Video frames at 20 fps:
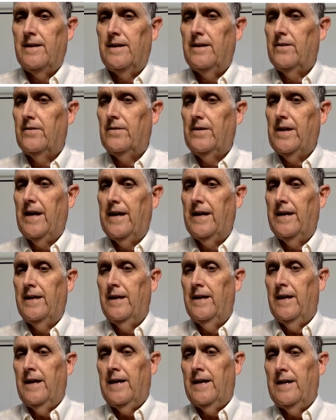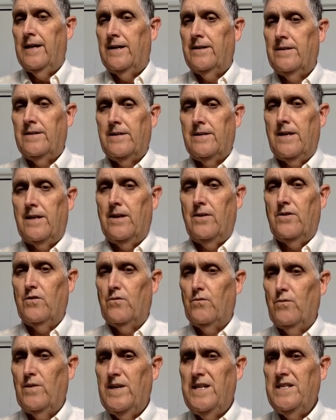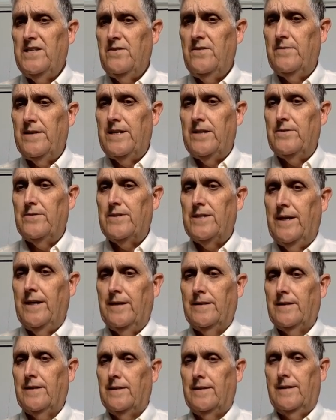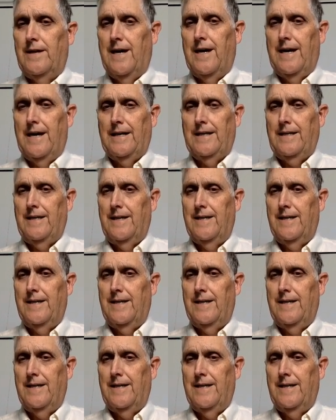Okay, and the reason we use int a lot